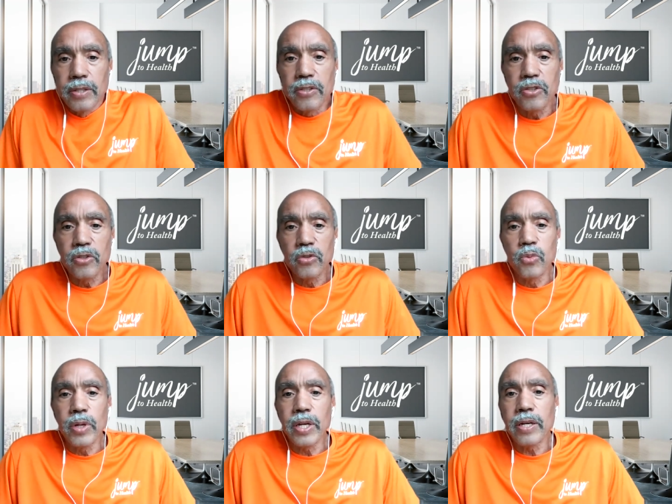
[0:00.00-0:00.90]
this is
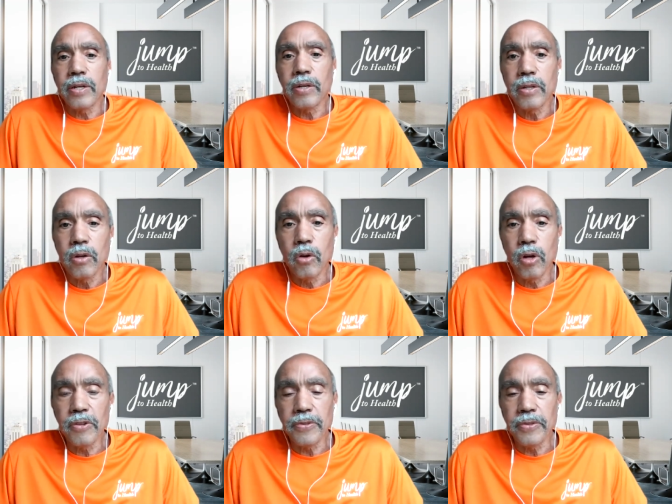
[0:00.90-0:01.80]
where
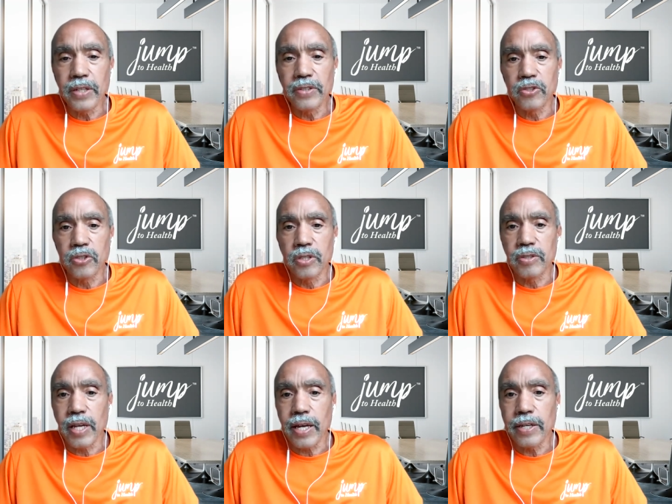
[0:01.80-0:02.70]
all the things that you
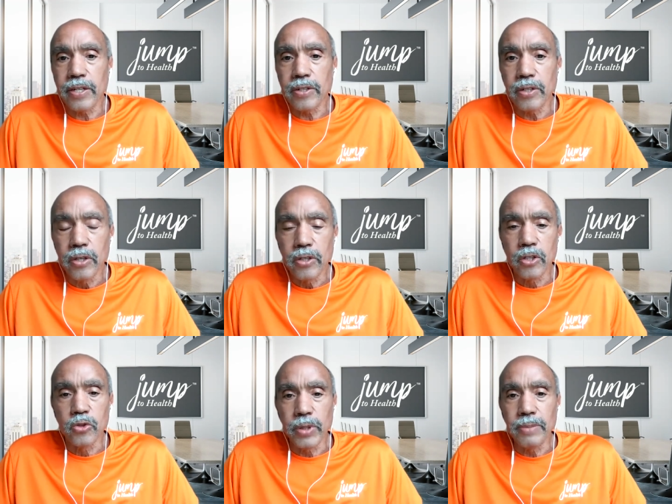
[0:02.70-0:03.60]
desire,
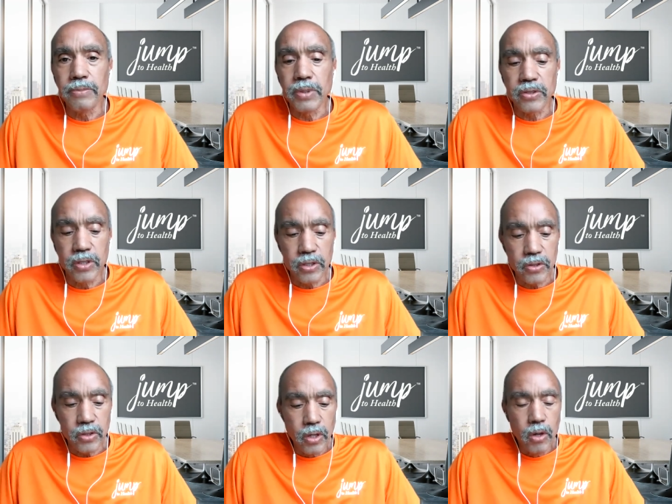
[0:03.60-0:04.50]
your dream
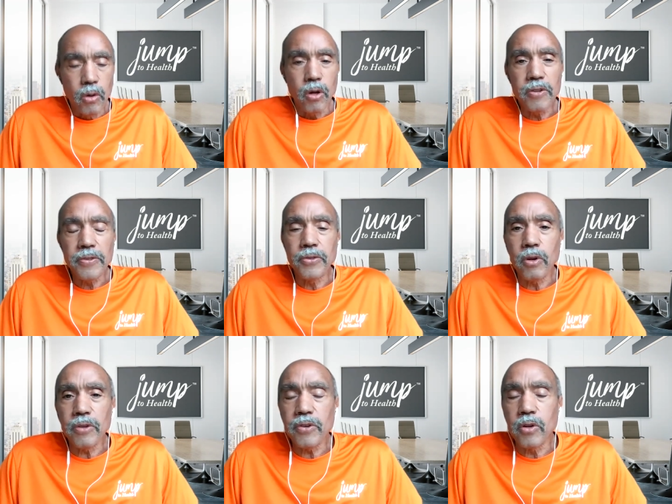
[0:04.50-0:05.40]
business, all the,
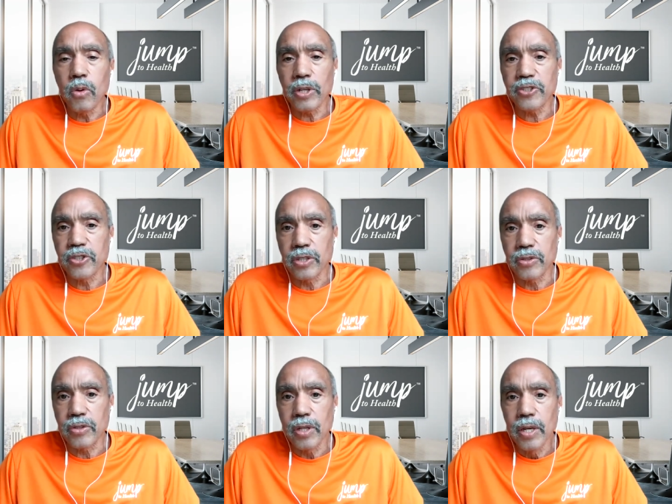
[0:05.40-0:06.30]
all the
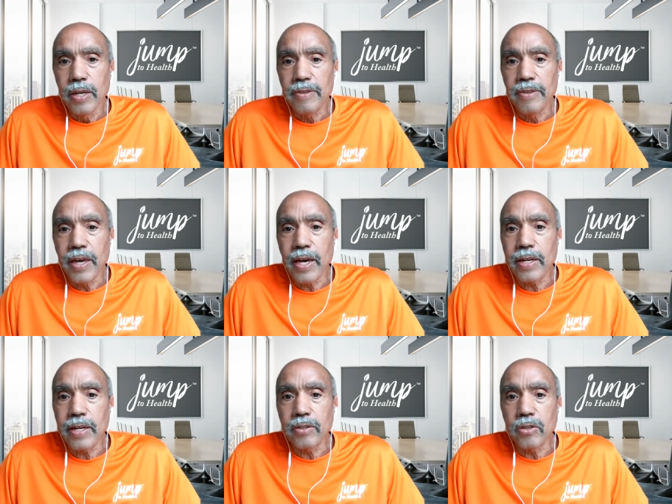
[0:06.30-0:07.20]
questions
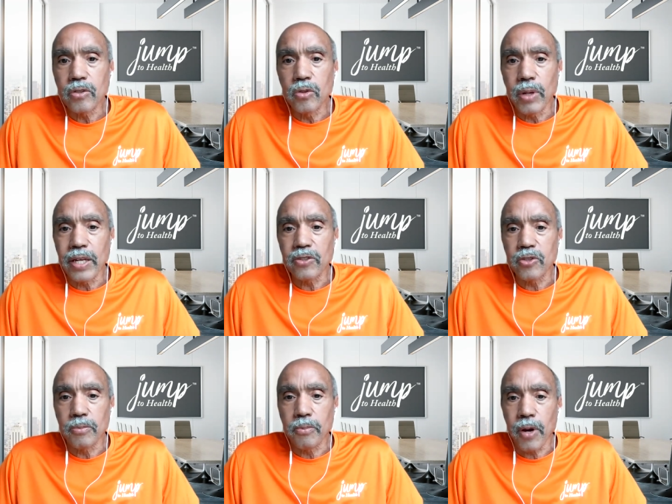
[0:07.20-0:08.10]
that you
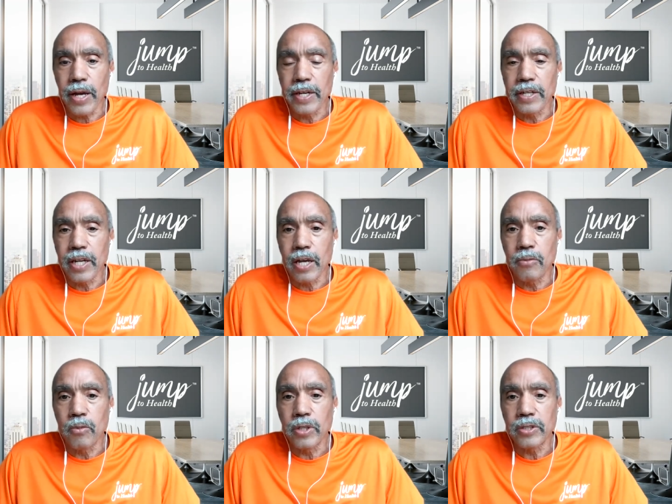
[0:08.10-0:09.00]
answered prior. And I
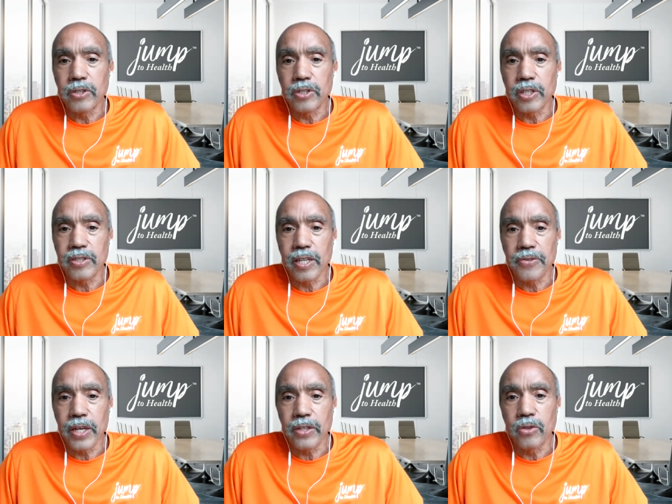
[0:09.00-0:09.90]
want to just say
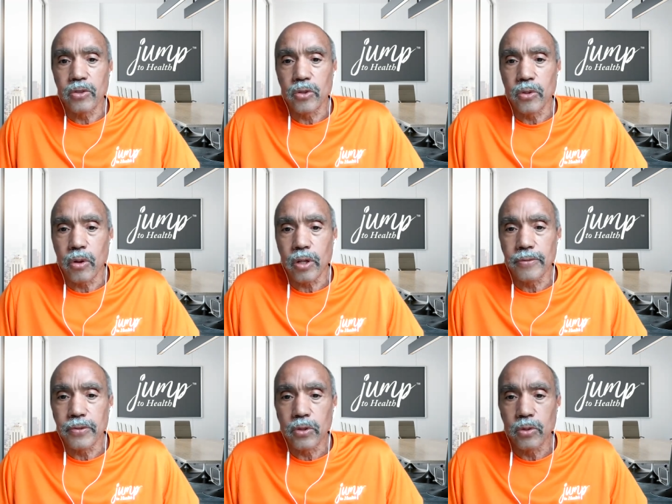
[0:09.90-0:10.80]
thank you to all
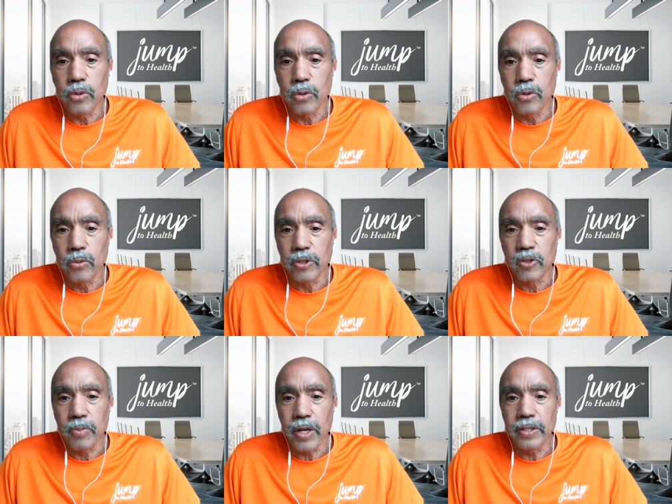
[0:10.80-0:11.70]
of you who
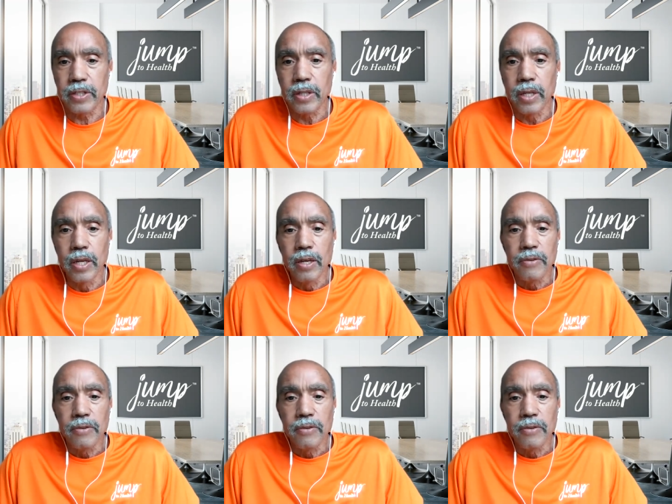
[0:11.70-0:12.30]
responded